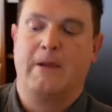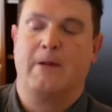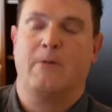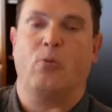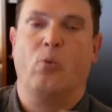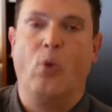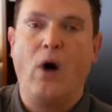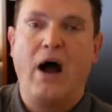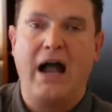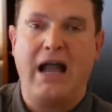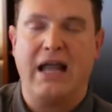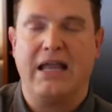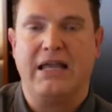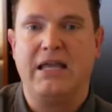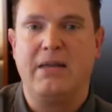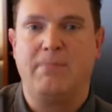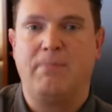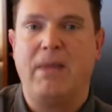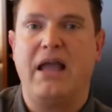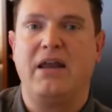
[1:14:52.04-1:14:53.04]
Why?
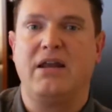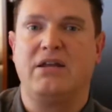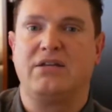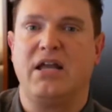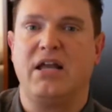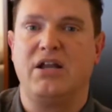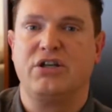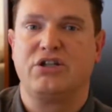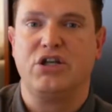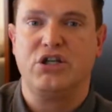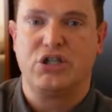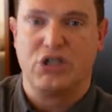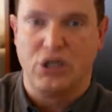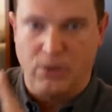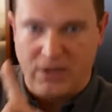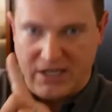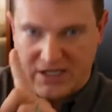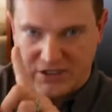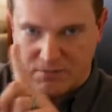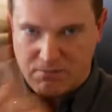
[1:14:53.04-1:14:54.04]
He paid attention to
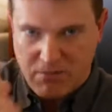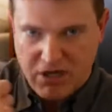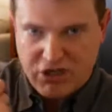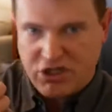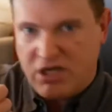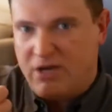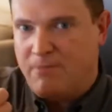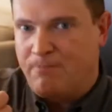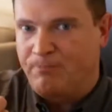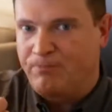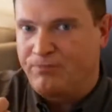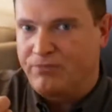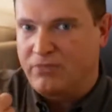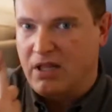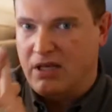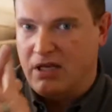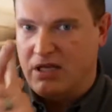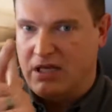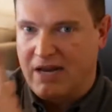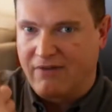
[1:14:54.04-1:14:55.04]
his mission,
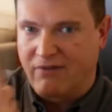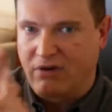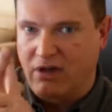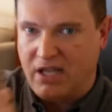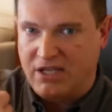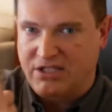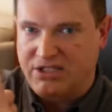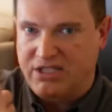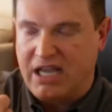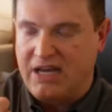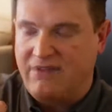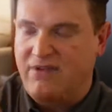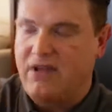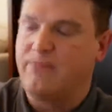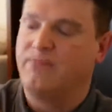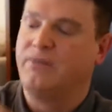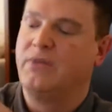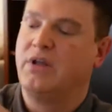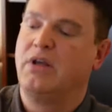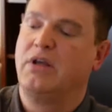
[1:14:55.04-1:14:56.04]
and he never lost sight of
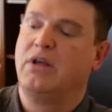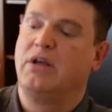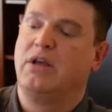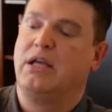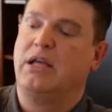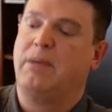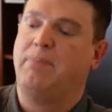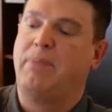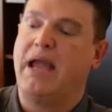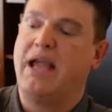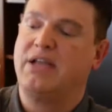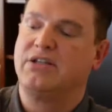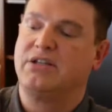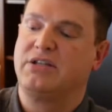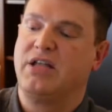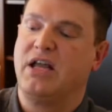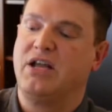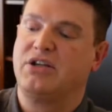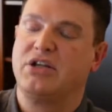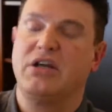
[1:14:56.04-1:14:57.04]
it. He pays
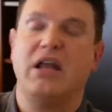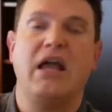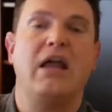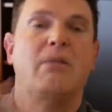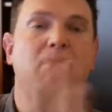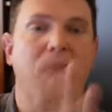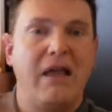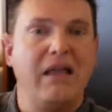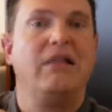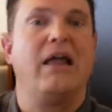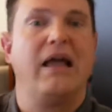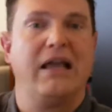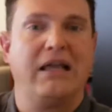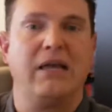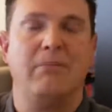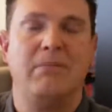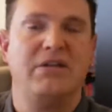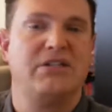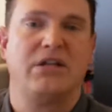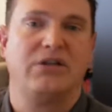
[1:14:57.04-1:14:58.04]
attention, and men like
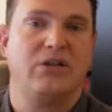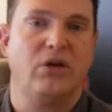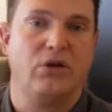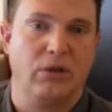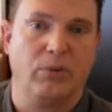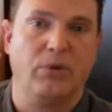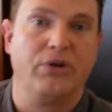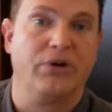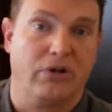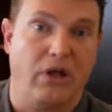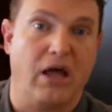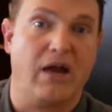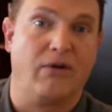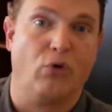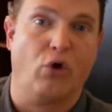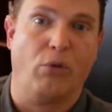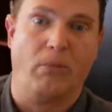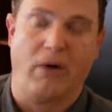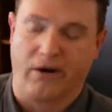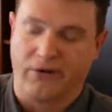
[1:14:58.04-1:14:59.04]
him, he's not the only one, there are a lot of
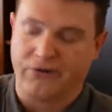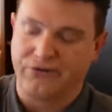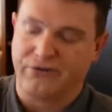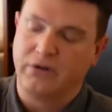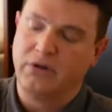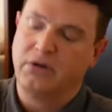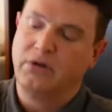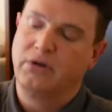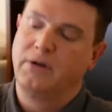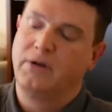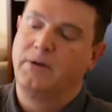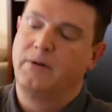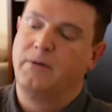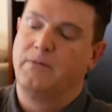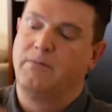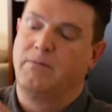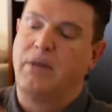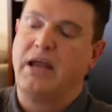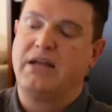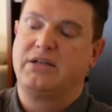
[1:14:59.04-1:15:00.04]
role models.
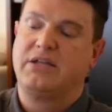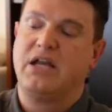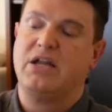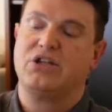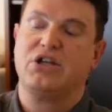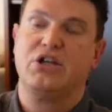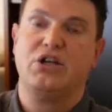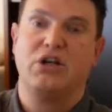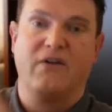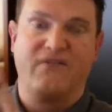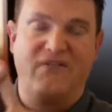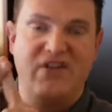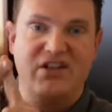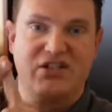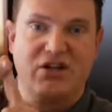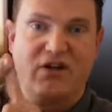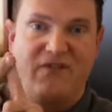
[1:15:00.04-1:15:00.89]
Pay attention to your physical